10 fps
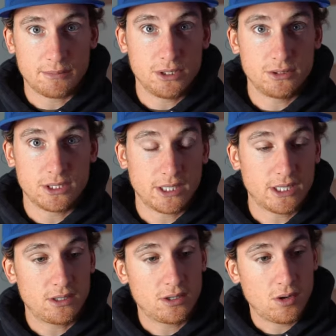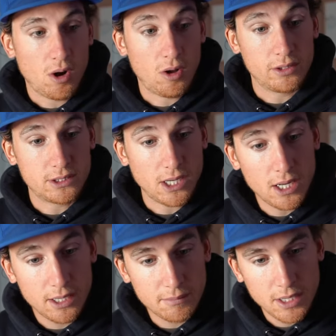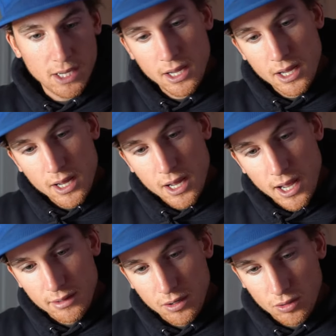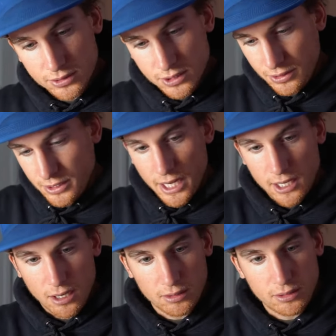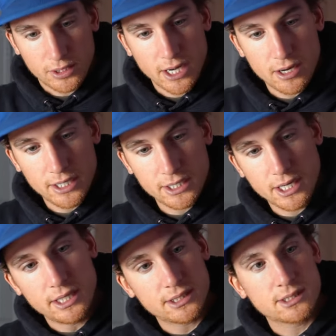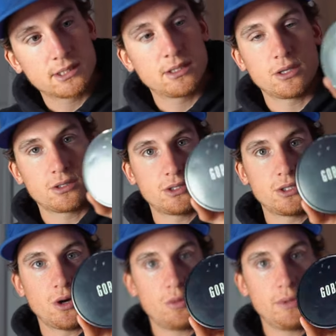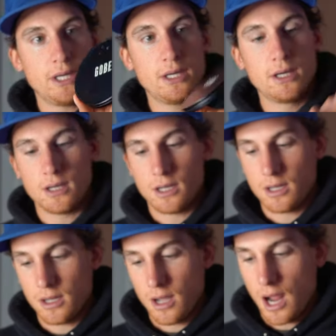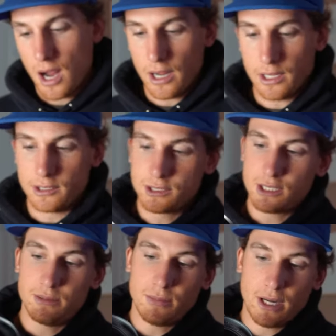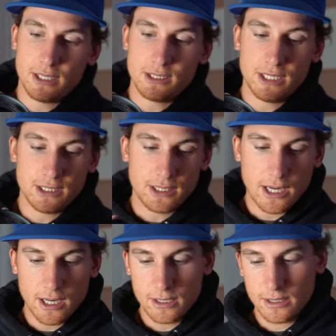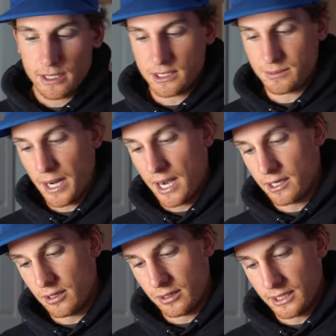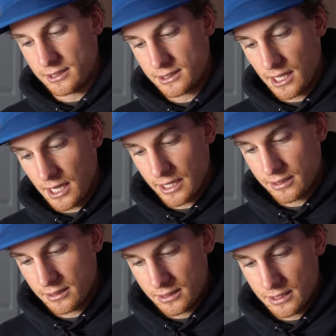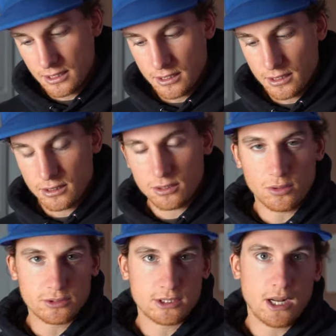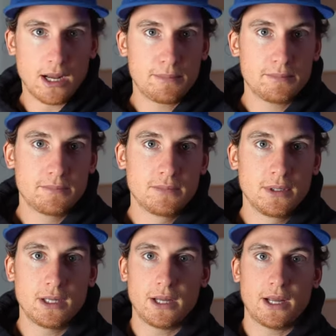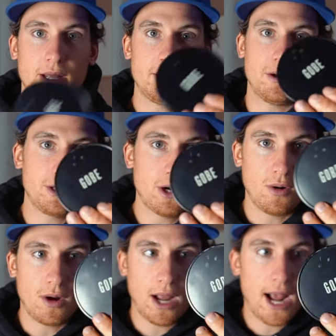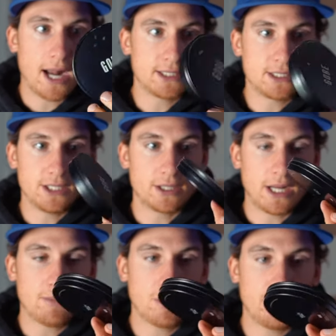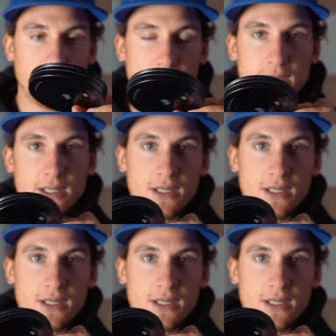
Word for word: I'm using it all the time. And then also you get a little carrying case, Gobe. I just keep my ND in there. It's padded on the inside, close it up, and there you go, added to your camera bag.